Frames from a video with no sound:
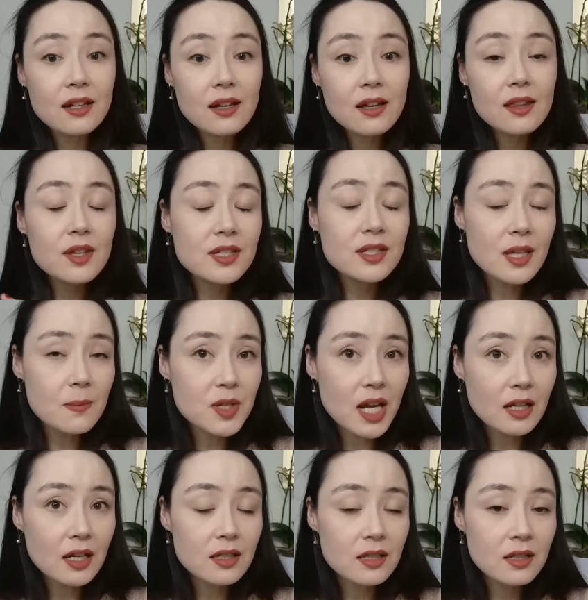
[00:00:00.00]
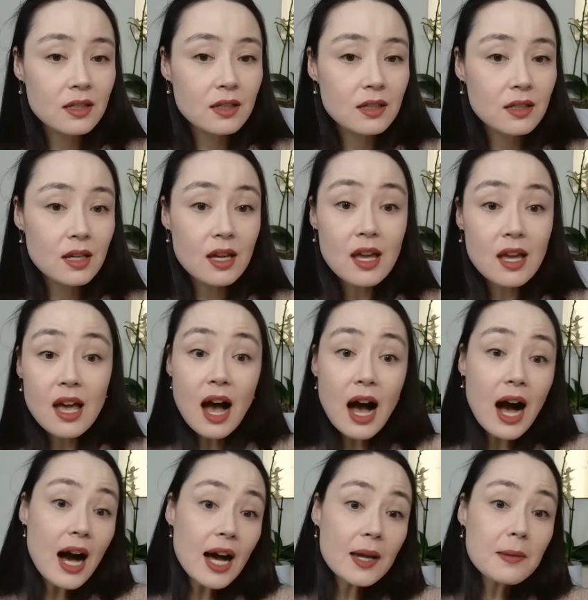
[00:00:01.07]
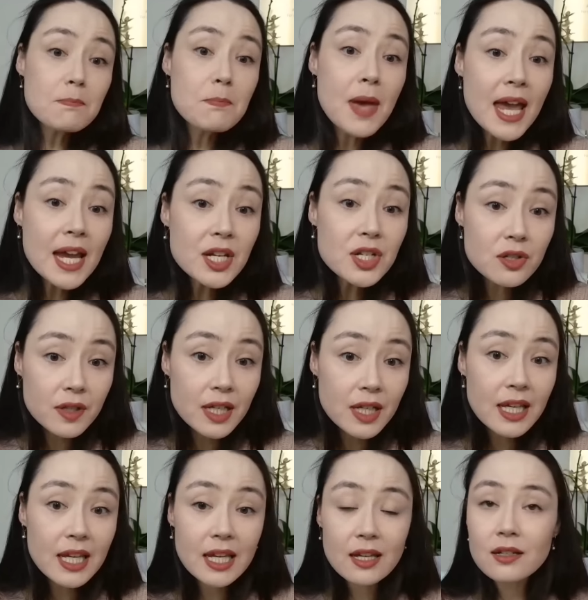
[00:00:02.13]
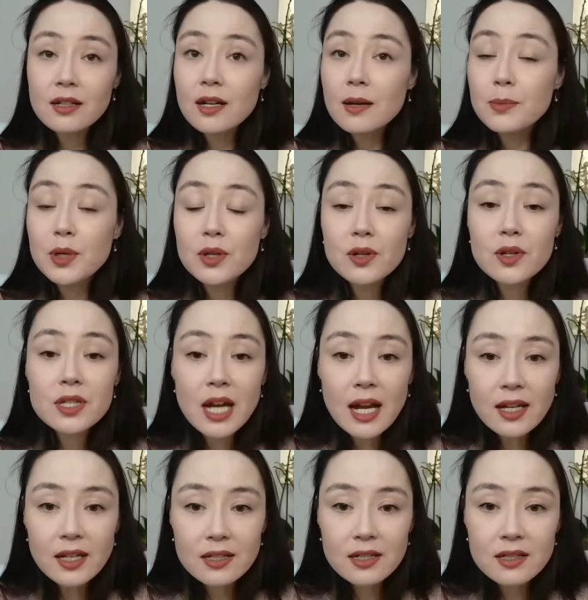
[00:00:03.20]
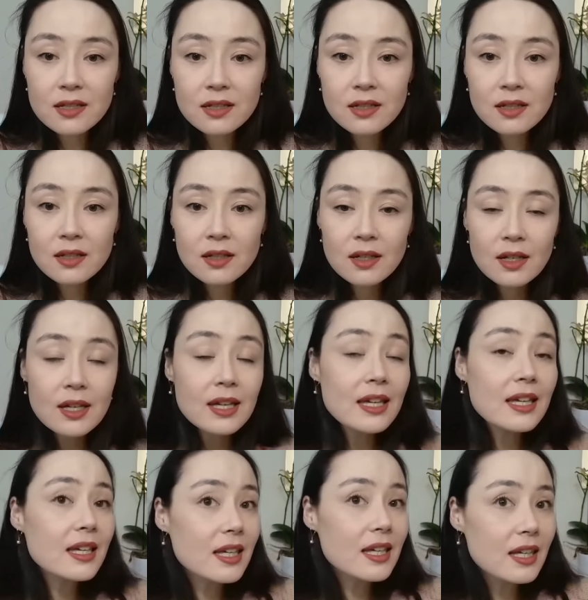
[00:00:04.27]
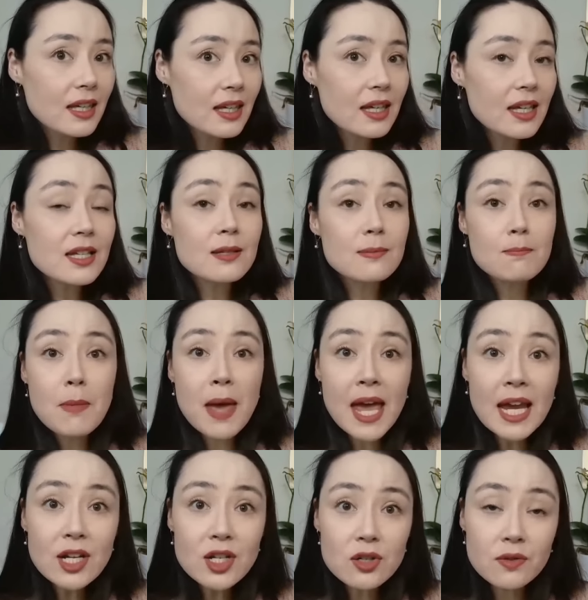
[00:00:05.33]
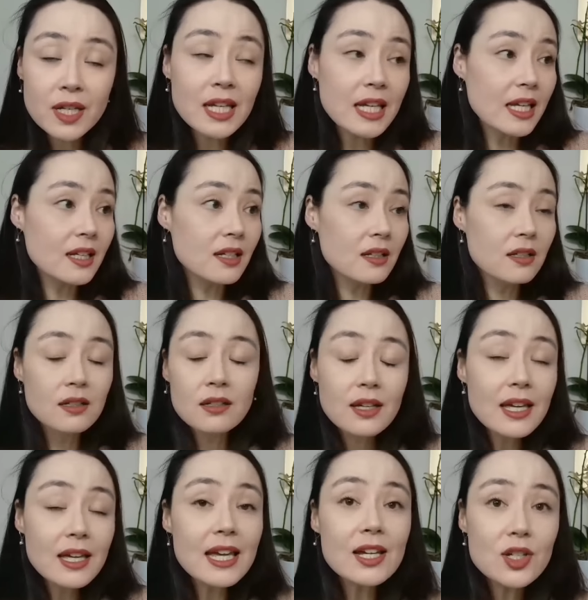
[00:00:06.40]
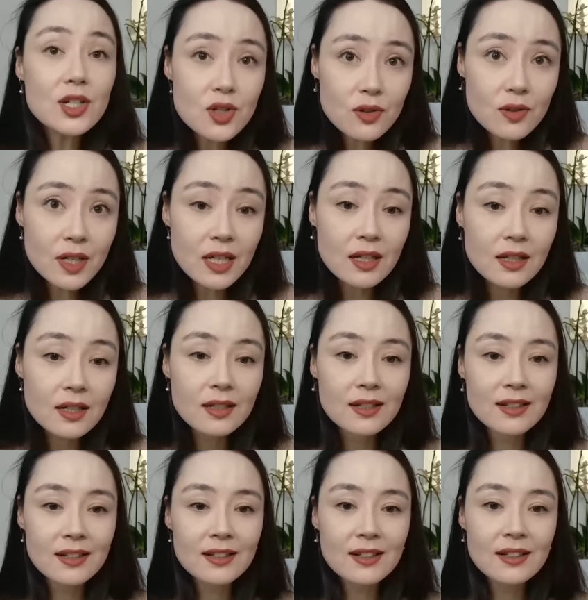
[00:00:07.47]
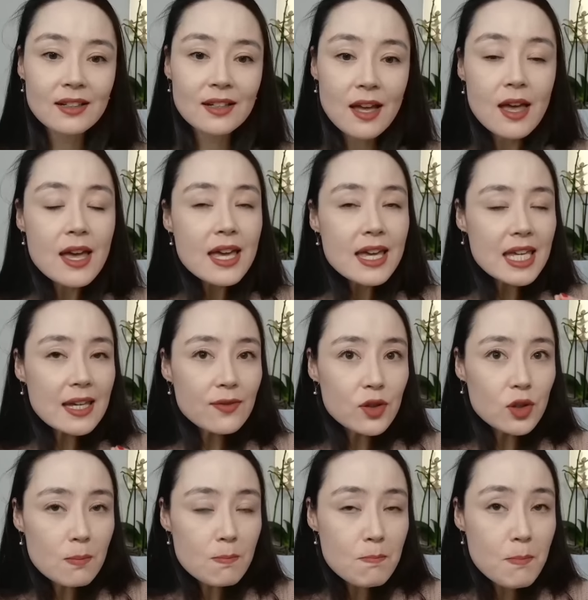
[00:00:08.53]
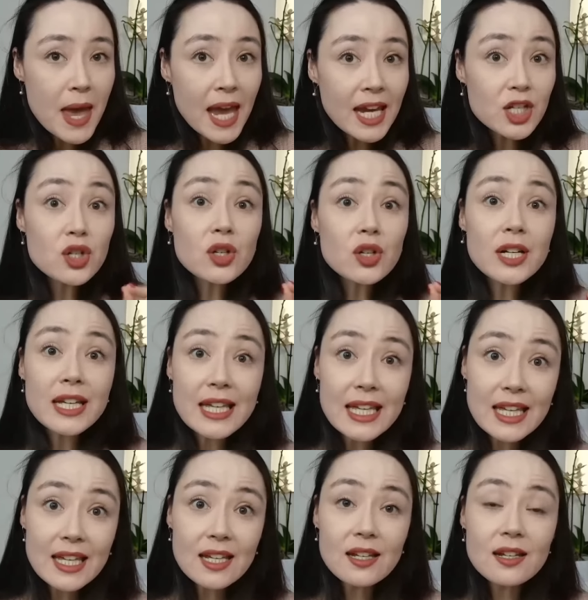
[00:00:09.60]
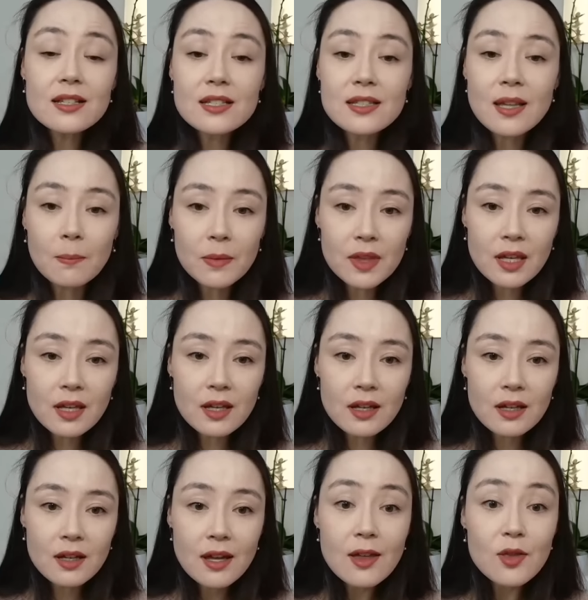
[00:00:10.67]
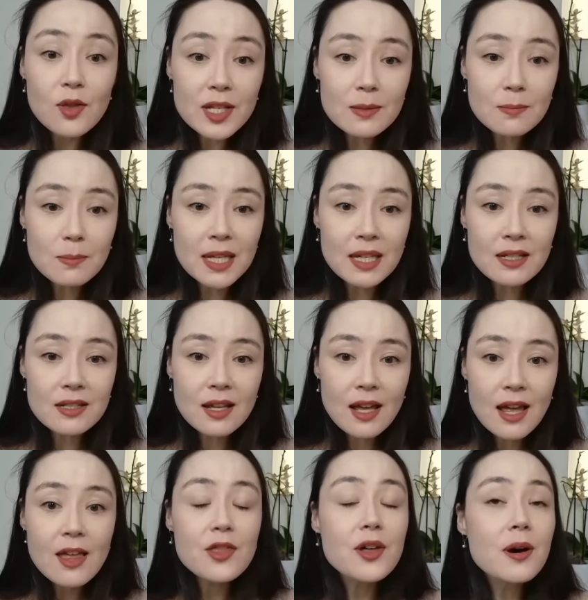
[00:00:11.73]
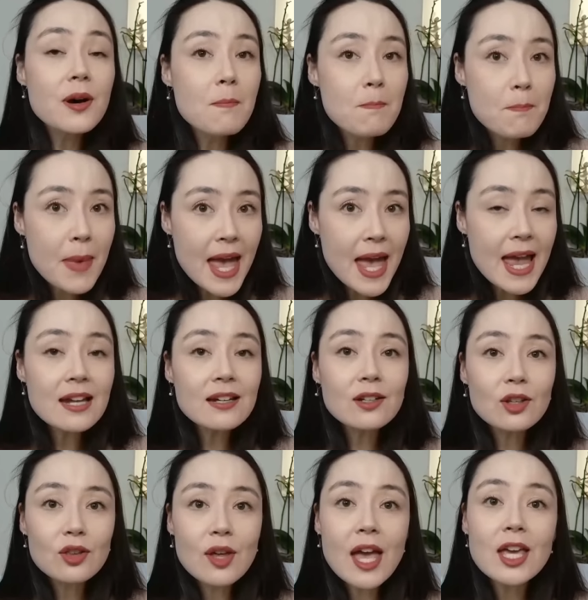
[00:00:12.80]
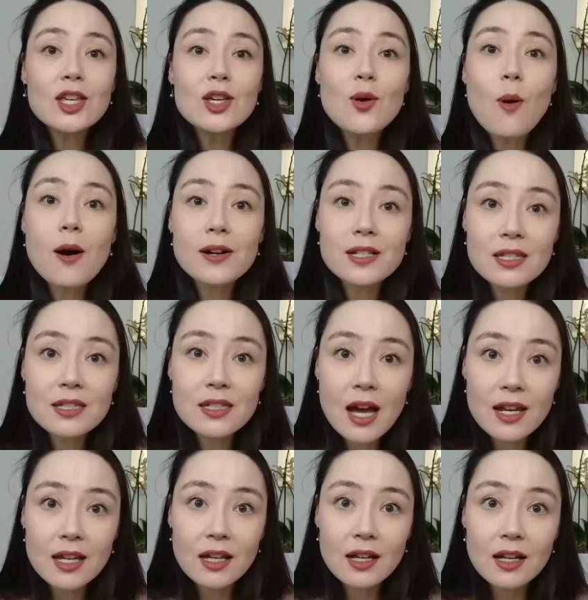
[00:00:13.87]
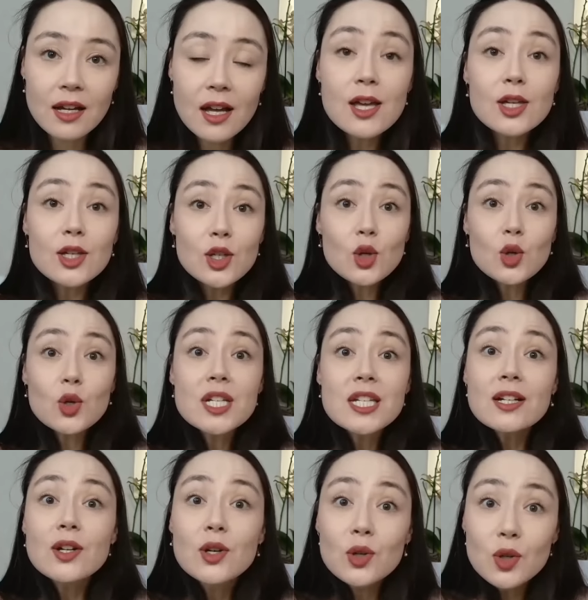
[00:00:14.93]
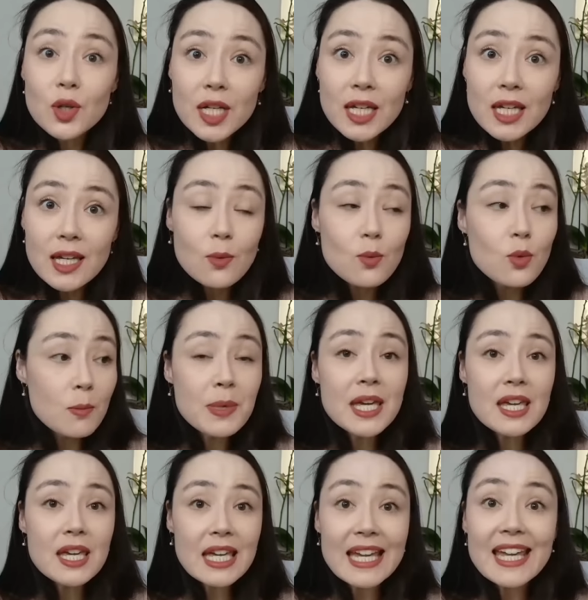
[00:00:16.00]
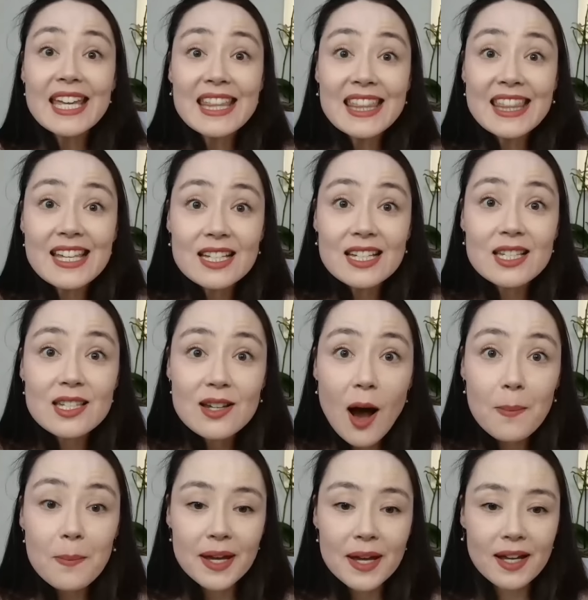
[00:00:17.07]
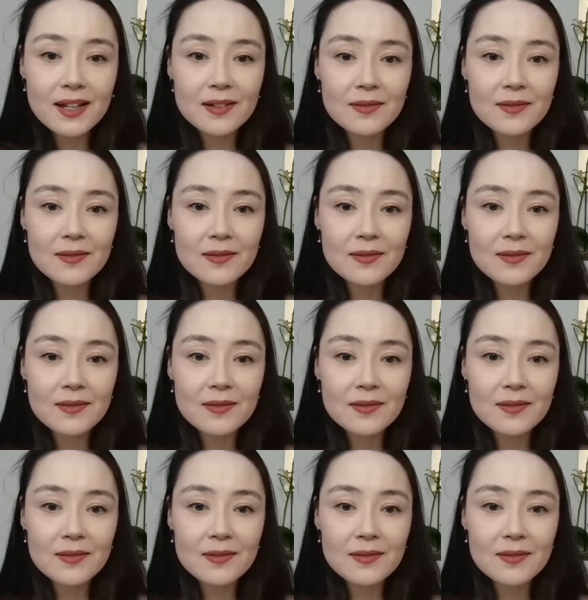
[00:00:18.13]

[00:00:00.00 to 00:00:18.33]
the subject. I'm majoring in computer science. He is majoring in history. If you major in something, this means the main thing you are studying, your degree, will be in this topic.